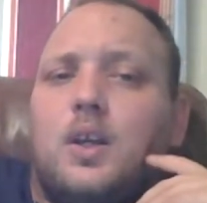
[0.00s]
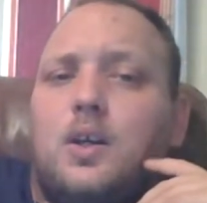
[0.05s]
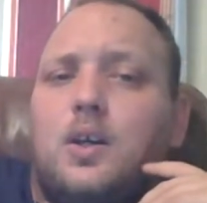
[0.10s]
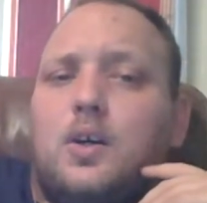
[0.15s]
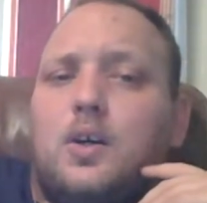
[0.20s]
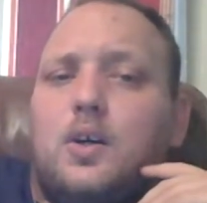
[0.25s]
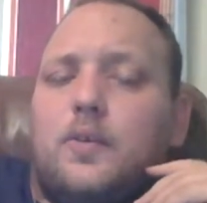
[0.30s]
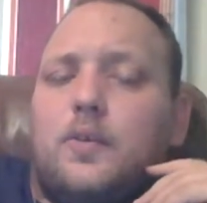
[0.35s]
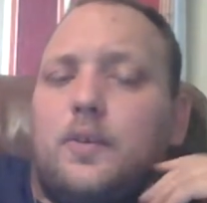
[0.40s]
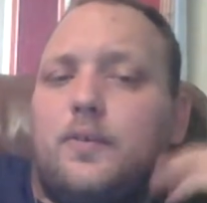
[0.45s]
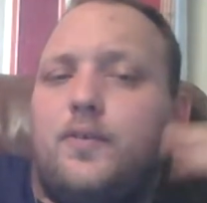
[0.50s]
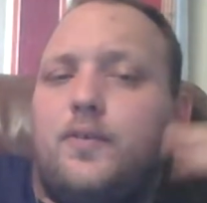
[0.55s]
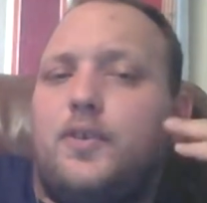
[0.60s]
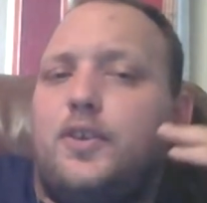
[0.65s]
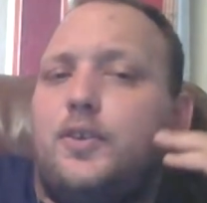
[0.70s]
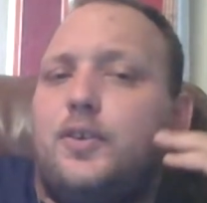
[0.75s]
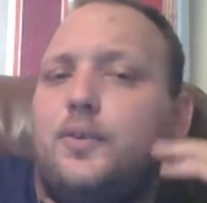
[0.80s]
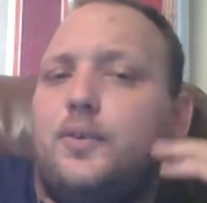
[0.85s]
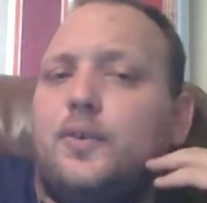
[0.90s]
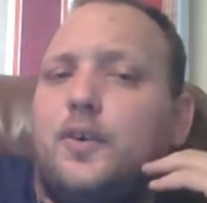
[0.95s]
over
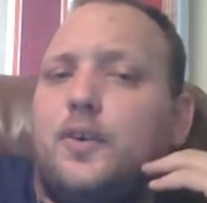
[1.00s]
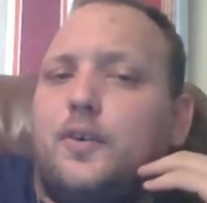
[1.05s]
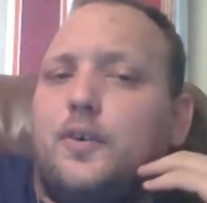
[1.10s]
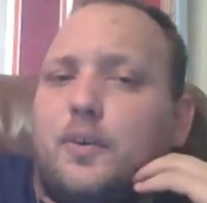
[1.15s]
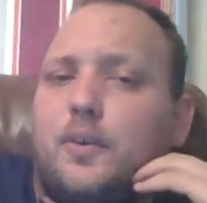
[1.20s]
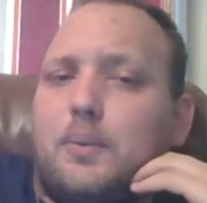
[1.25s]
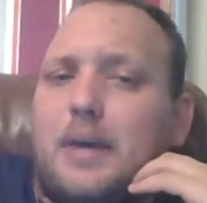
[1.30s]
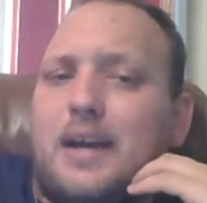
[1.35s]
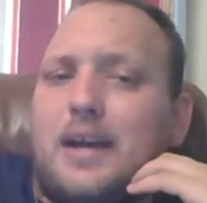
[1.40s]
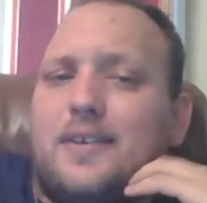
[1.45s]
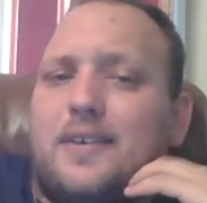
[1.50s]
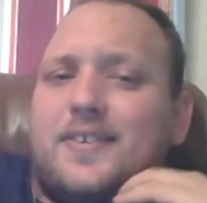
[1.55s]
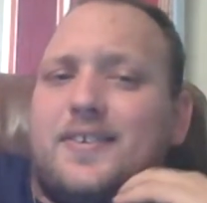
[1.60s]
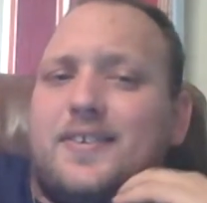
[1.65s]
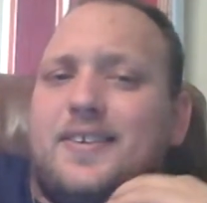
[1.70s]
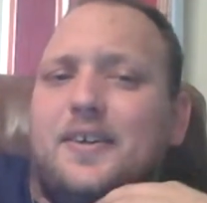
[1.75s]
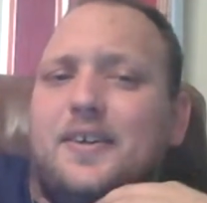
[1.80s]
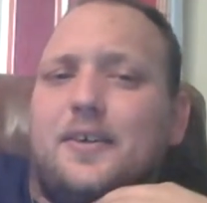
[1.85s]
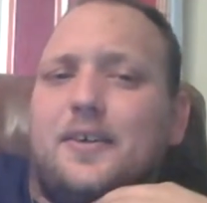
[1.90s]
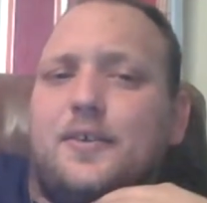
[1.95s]
the past
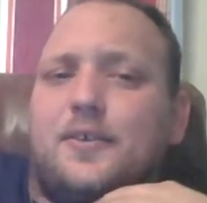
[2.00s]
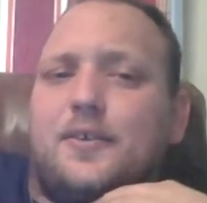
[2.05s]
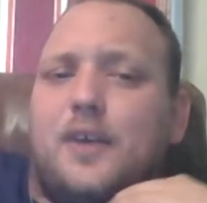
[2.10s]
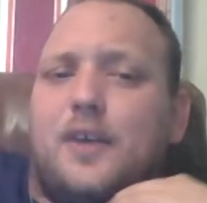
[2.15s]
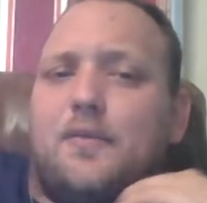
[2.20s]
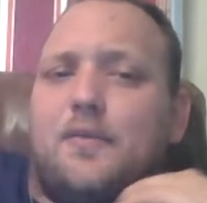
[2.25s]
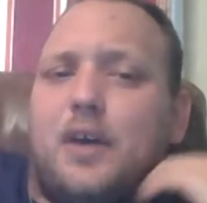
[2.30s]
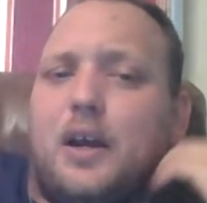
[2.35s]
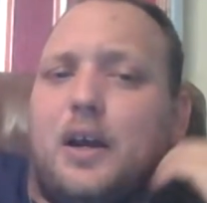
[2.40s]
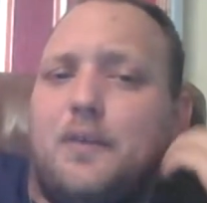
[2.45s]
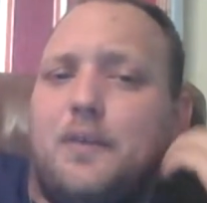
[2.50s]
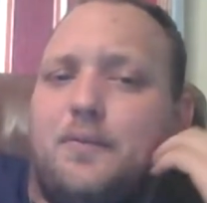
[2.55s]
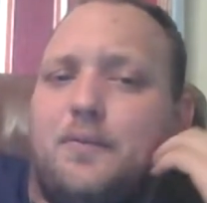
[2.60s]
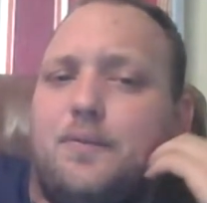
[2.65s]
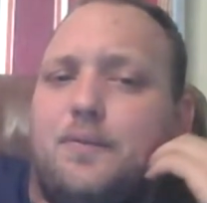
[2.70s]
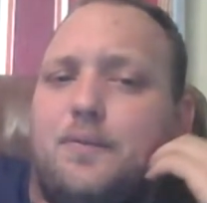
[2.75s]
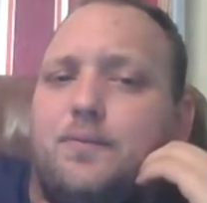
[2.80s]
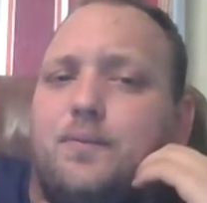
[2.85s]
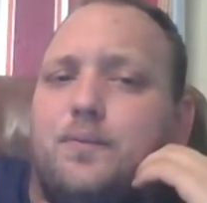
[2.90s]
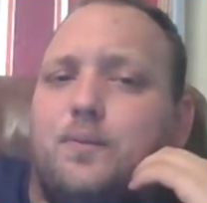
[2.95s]
years, I've
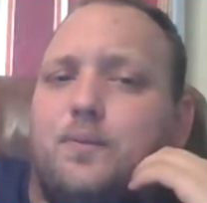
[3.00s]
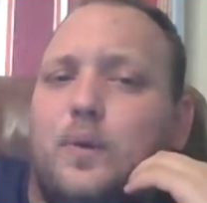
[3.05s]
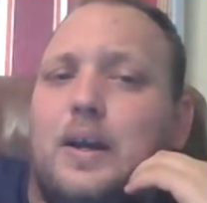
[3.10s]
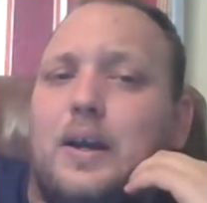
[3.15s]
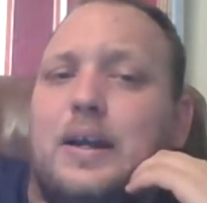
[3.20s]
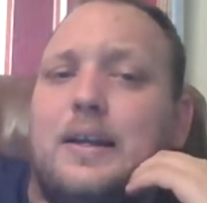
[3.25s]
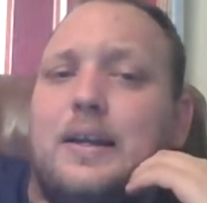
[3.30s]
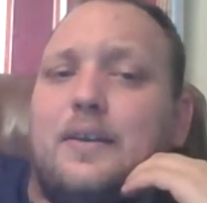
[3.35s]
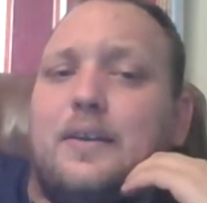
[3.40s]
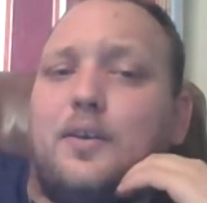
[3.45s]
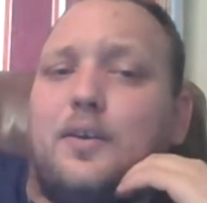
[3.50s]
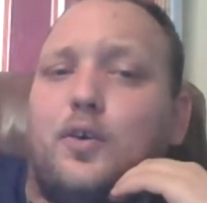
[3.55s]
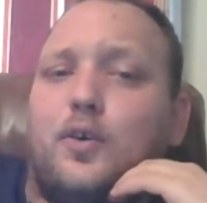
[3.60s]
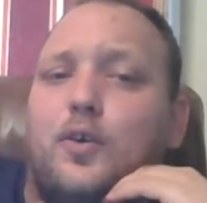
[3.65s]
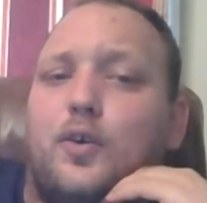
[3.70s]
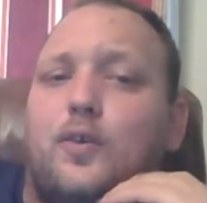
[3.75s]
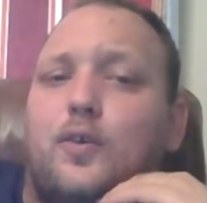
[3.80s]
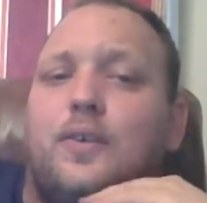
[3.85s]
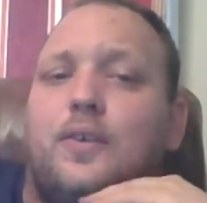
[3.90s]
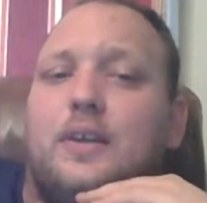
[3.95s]
read and
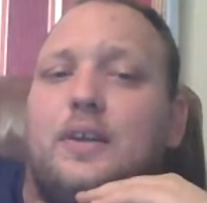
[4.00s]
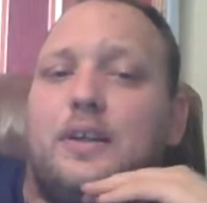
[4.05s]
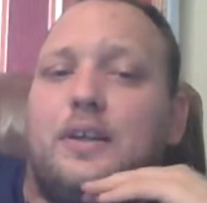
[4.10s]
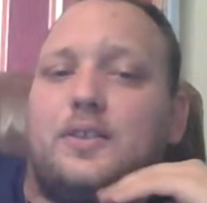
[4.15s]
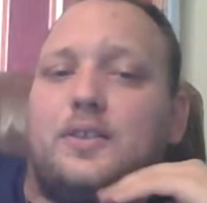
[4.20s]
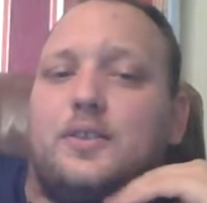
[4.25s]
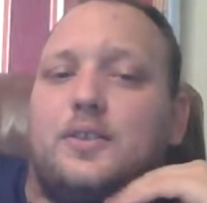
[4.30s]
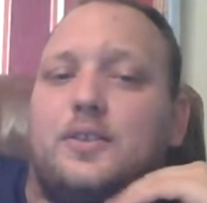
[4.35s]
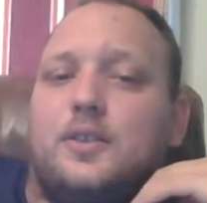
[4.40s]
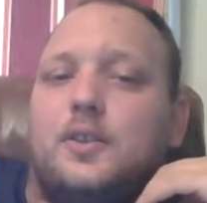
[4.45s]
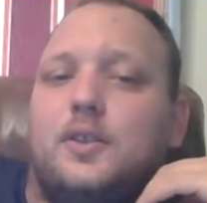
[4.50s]
heard things